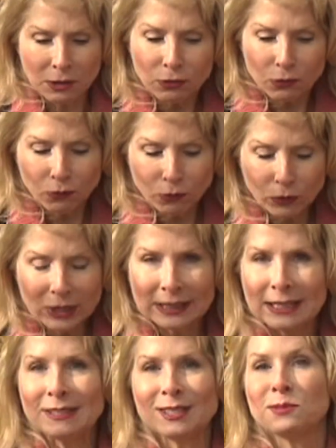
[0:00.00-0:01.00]
at the
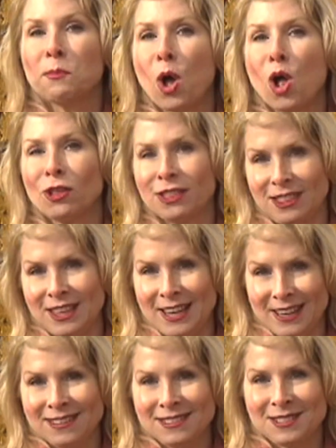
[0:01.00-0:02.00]
really small
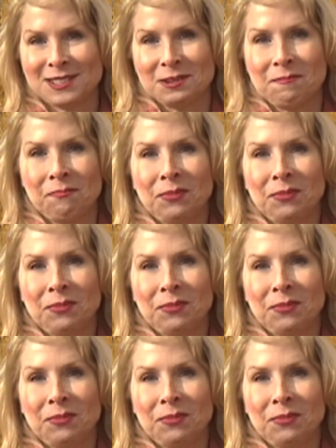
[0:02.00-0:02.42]
things.